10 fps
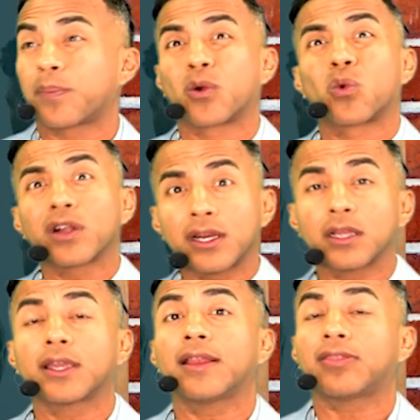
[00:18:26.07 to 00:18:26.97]
But we're going to
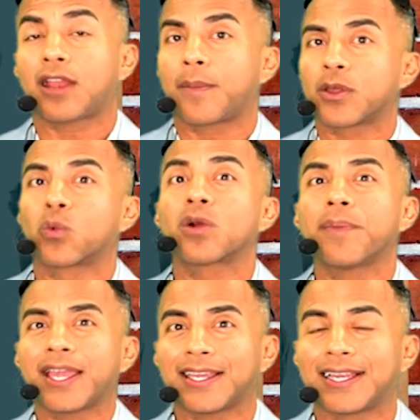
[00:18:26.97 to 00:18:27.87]
get there. We're
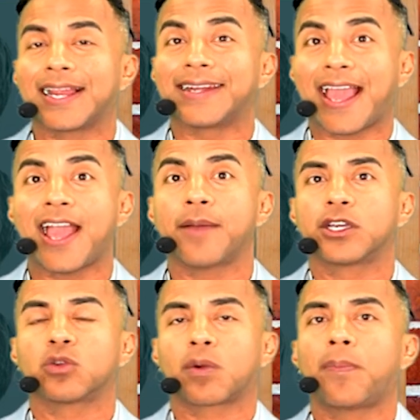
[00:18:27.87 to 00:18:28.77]
making it a damn
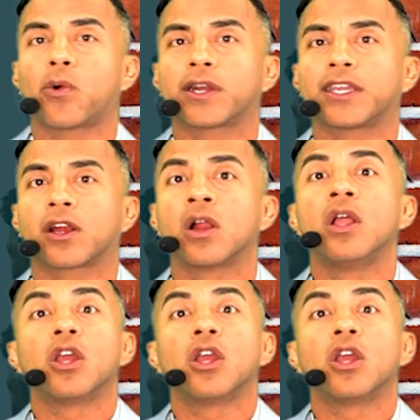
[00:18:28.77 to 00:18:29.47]
good report here